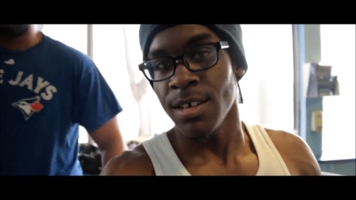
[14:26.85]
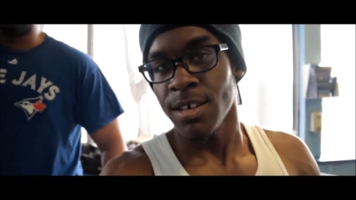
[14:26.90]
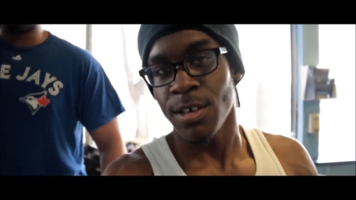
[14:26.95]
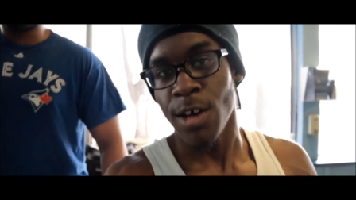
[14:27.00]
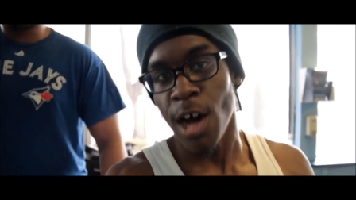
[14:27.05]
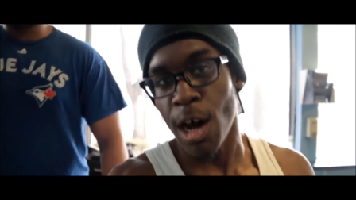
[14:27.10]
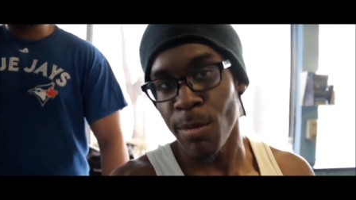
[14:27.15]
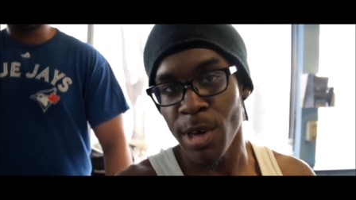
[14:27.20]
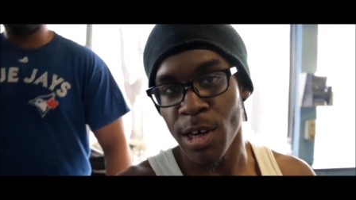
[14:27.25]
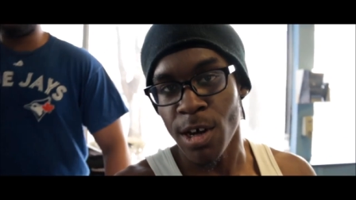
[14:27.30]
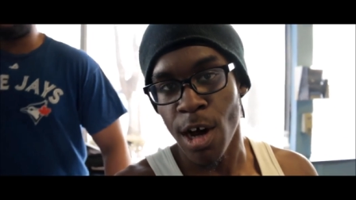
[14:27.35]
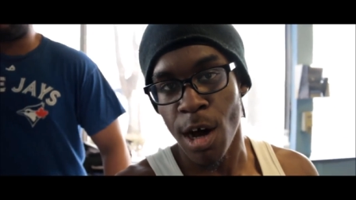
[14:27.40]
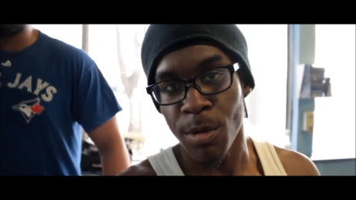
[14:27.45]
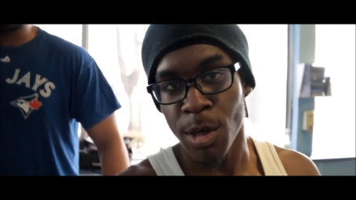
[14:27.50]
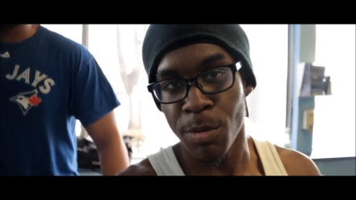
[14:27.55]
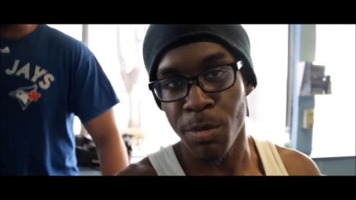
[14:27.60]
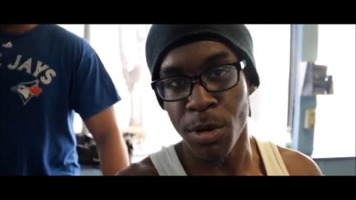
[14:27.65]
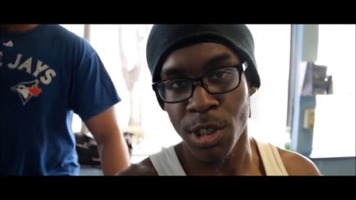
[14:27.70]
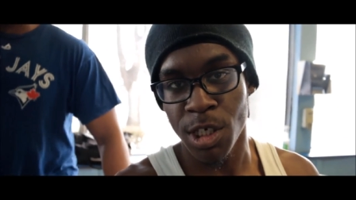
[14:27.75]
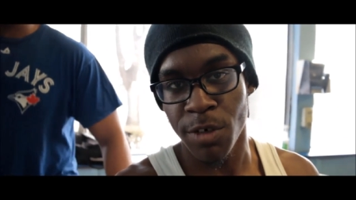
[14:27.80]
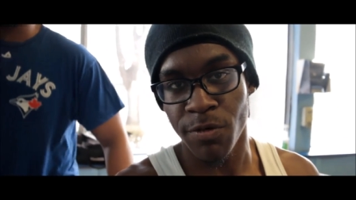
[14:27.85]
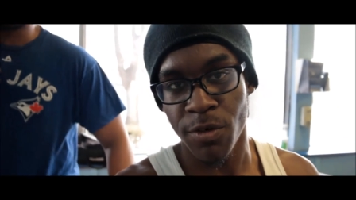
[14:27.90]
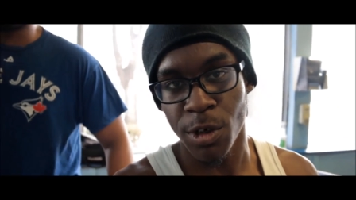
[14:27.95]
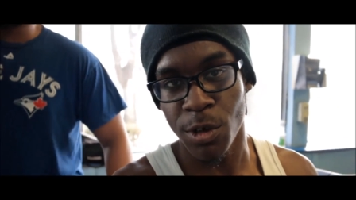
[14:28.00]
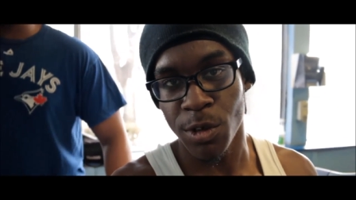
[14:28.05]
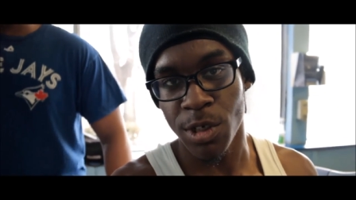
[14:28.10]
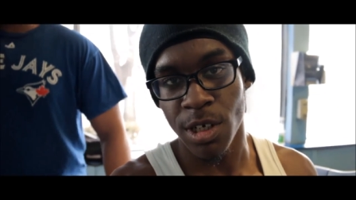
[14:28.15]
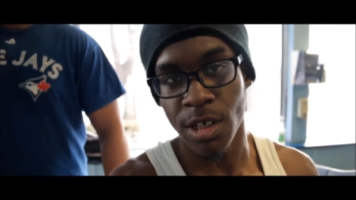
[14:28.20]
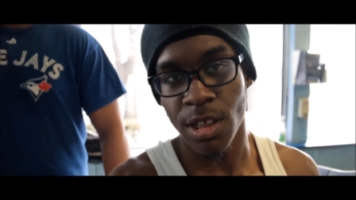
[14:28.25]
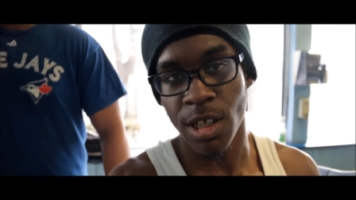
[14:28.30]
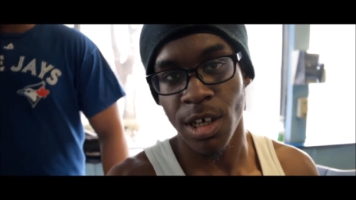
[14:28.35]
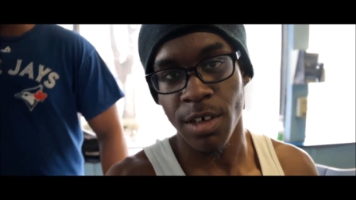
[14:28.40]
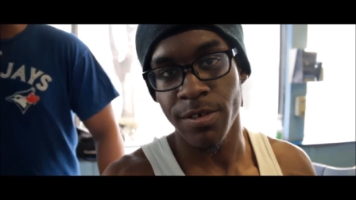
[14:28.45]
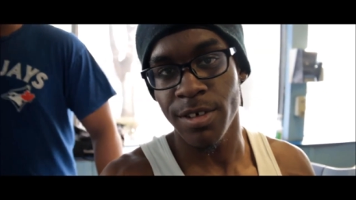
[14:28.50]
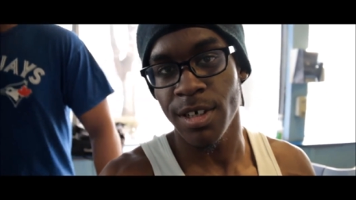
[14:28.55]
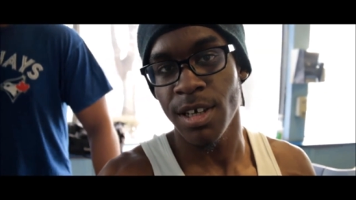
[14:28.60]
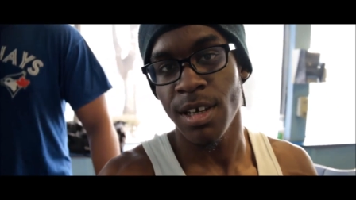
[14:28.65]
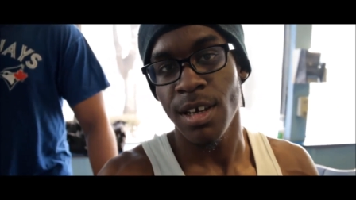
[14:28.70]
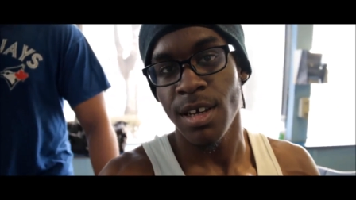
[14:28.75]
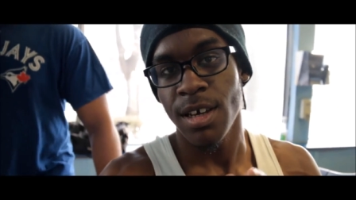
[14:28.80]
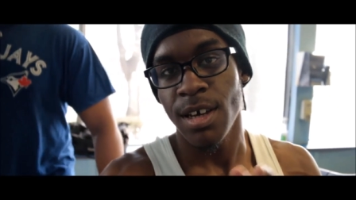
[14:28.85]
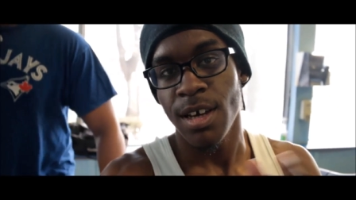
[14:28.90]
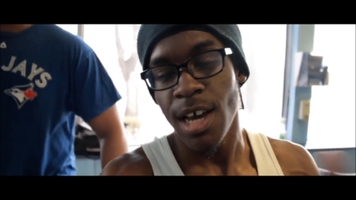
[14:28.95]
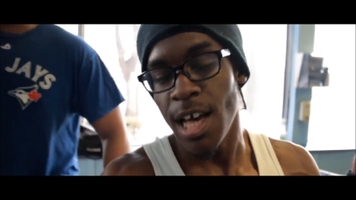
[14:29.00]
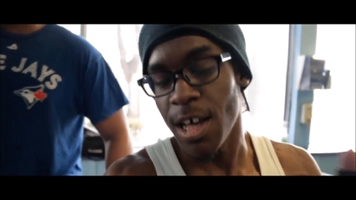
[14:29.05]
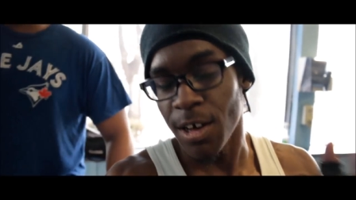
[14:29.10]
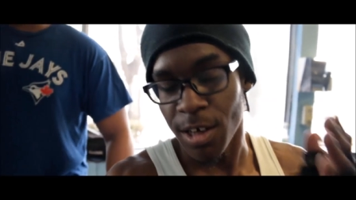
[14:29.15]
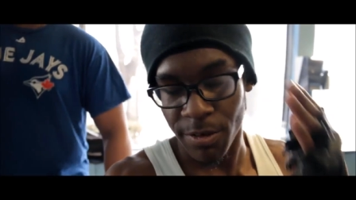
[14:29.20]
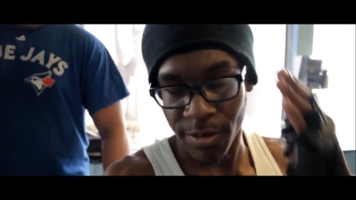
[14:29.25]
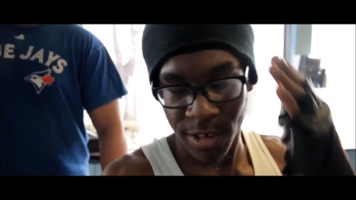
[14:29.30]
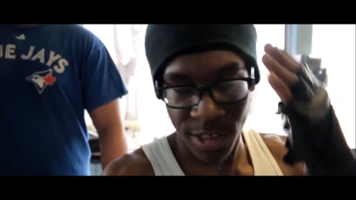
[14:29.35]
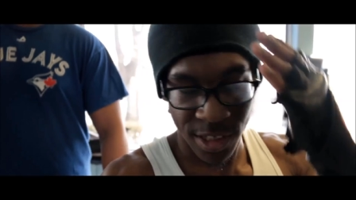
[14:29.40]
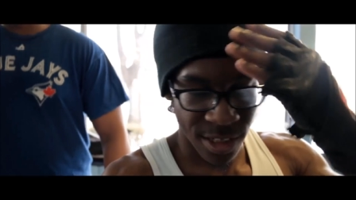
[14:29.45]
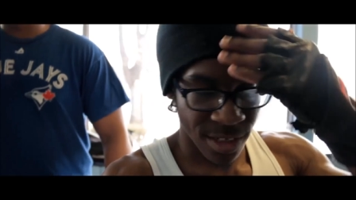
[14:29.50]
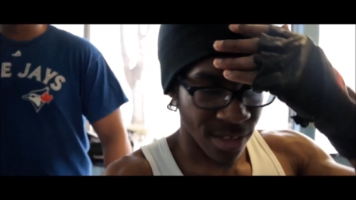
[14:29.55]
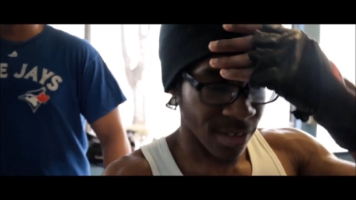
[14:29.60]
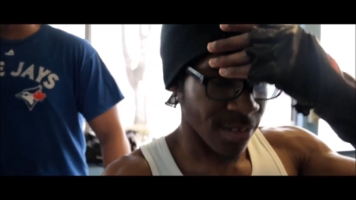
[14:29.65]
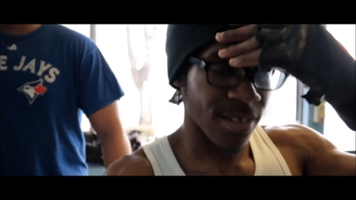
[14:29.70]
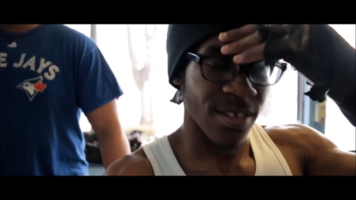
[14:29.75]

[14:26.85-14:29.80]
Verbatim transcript: Y'all may call me pussy for using gloves. I don't give a shit.